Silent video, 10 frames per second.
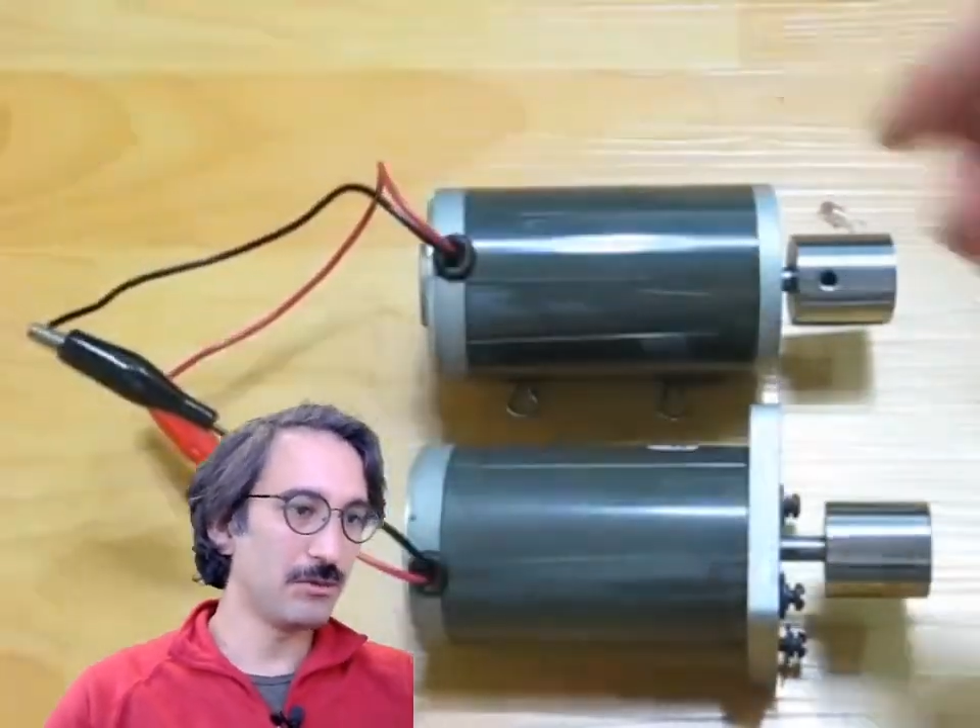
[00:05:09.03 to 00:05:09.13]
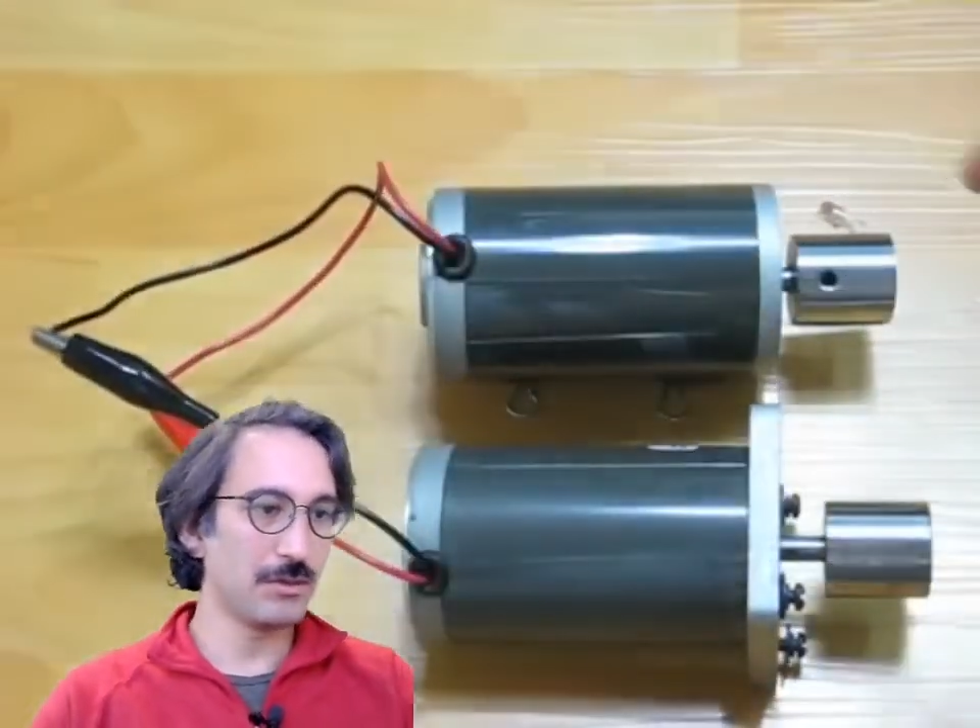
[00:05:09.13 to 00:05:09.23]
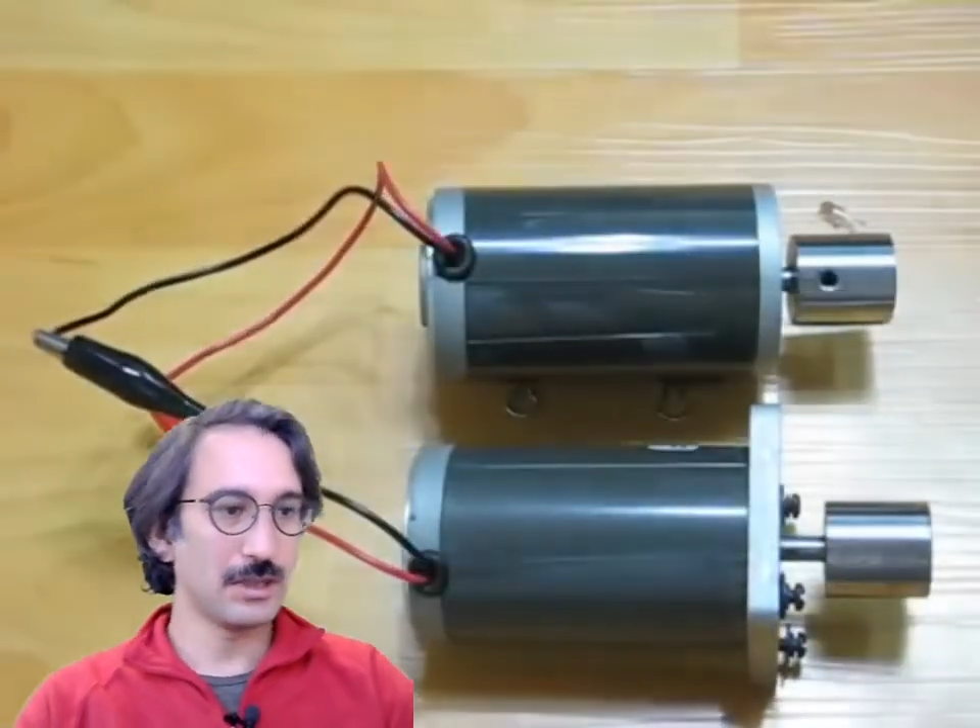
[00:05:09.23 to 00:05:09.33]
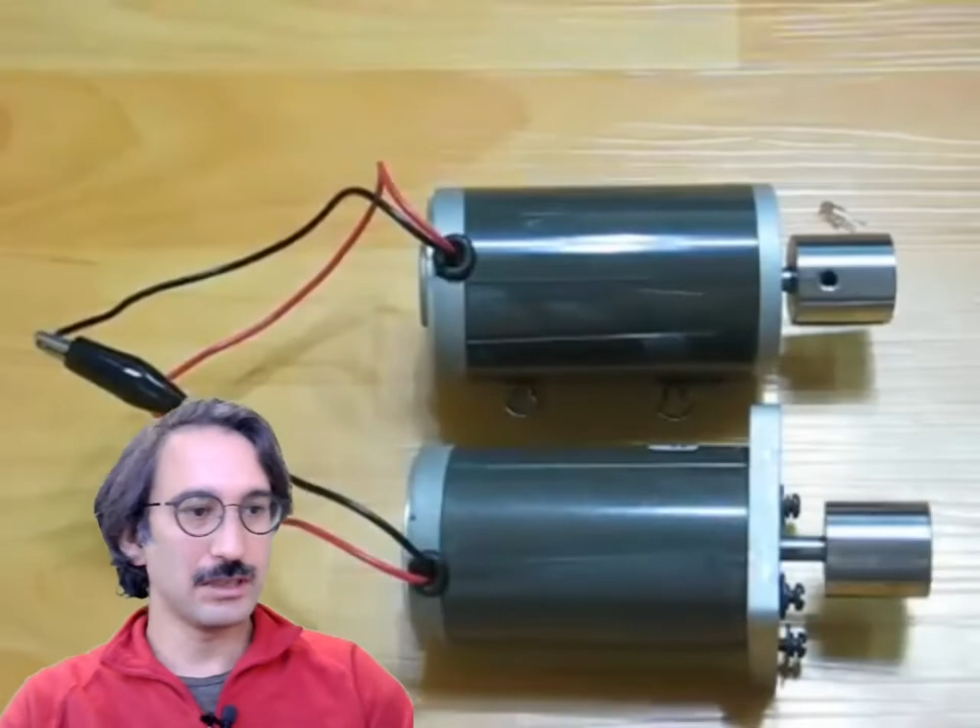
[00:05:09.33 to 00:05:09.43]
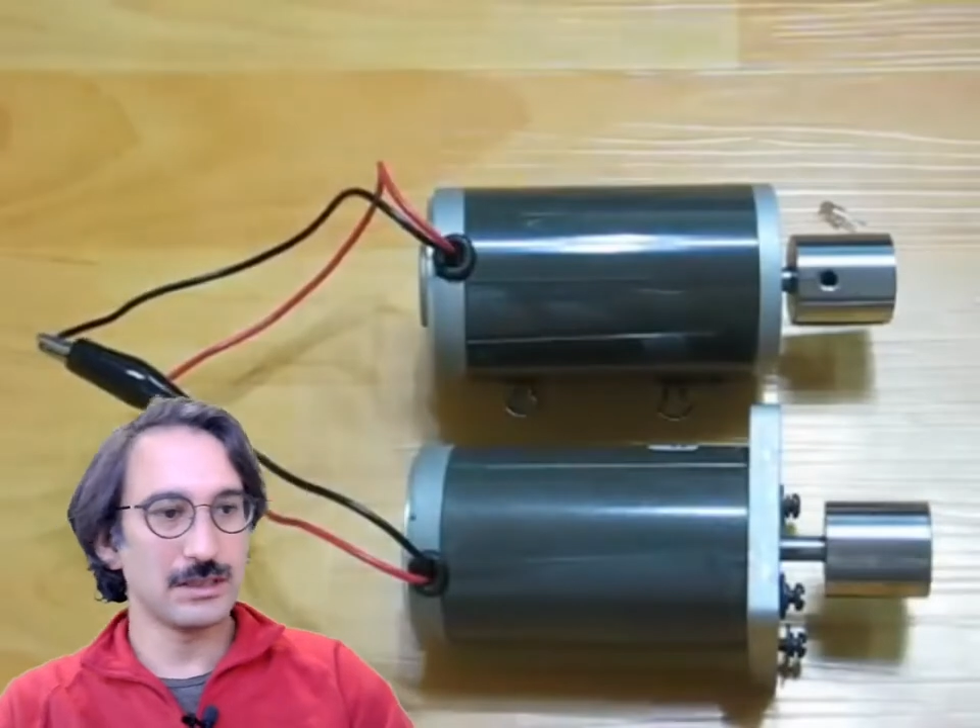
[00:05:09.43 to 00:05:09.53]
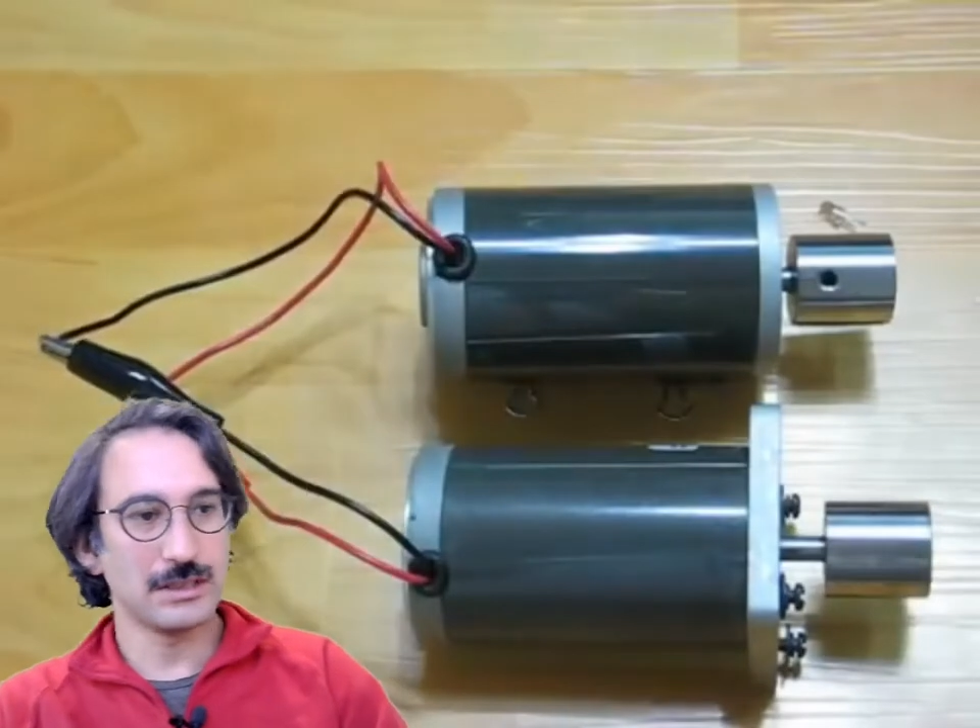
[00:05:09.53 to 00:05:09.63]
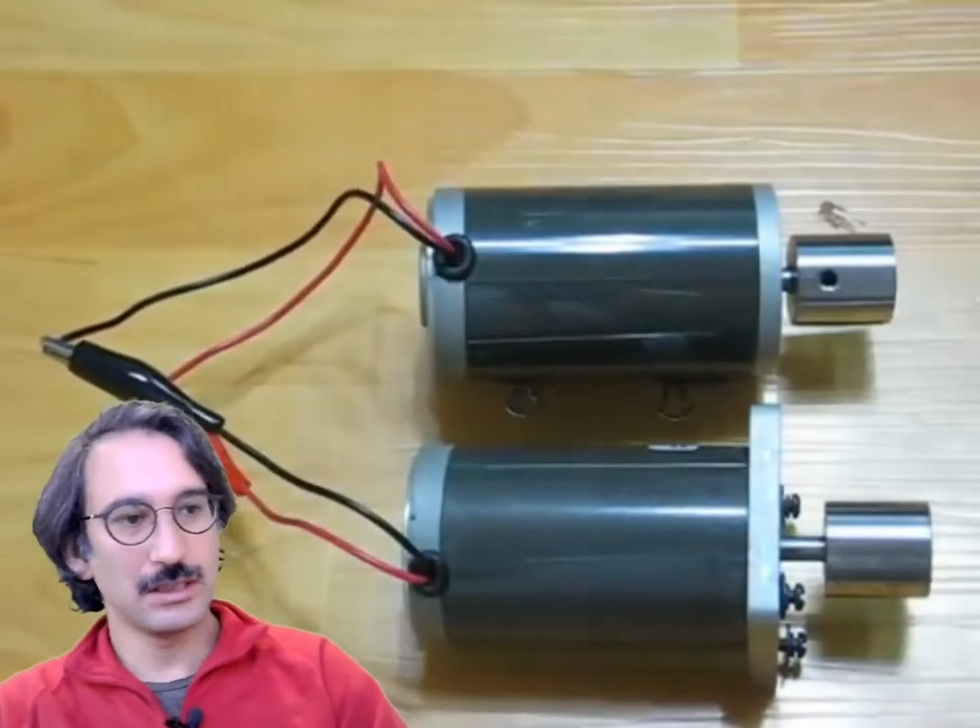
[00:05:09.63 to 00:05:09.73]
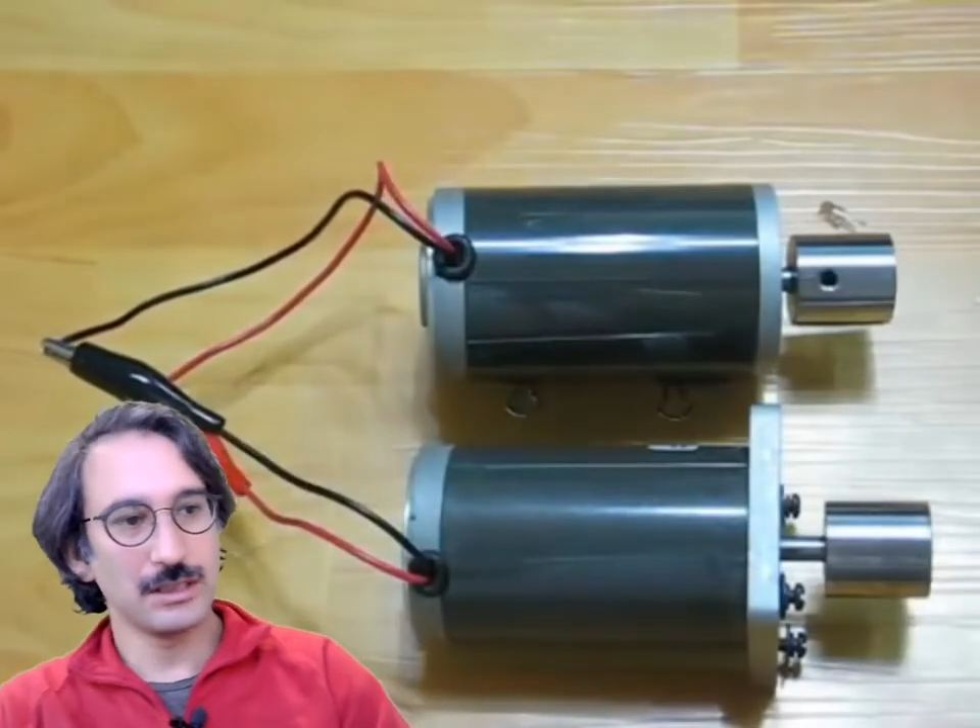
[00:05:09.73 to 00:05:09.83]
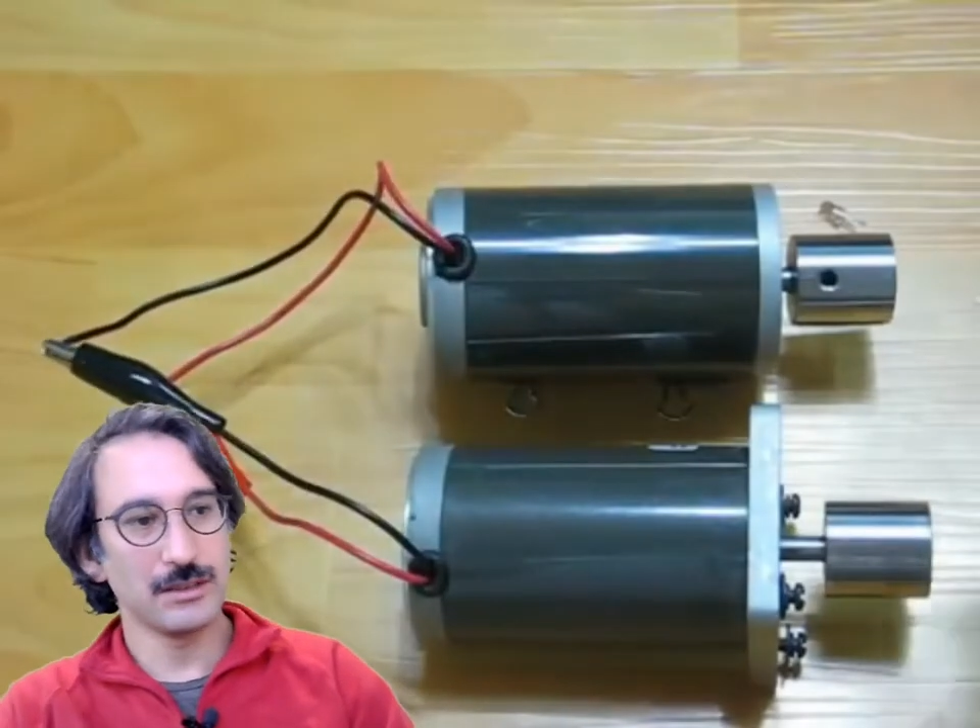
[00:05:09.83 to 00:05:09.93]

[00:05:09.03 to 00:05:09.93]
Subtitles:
can see